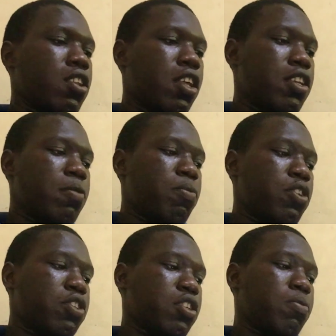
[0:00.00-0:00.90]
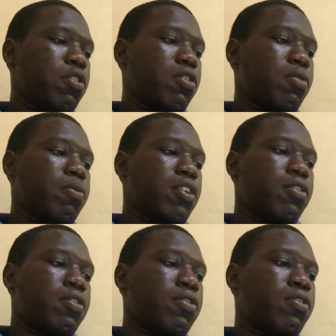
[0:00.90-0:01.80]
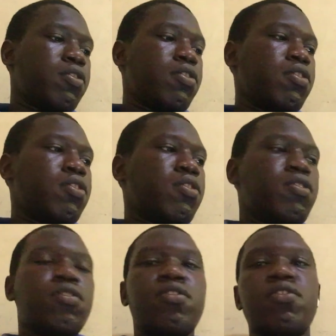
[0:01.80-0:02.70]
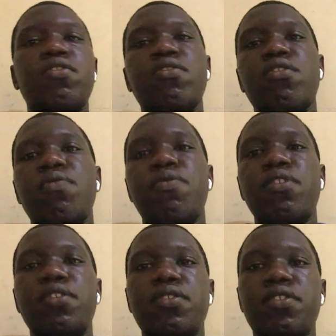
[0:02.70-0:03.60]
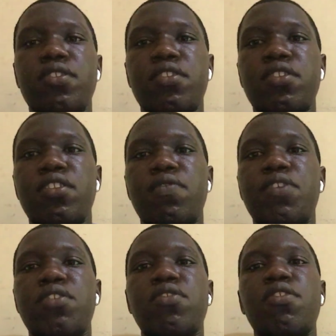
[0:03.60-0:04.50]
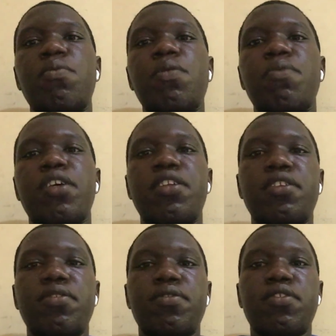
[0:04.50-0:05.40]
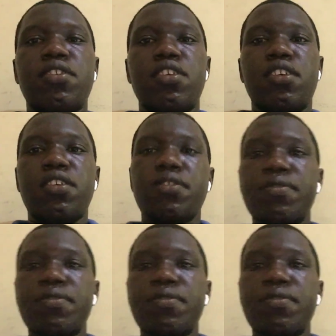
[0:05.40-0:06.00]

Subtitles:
let the boys keep it up, and hopefully the future will be bright, you know. Yeah.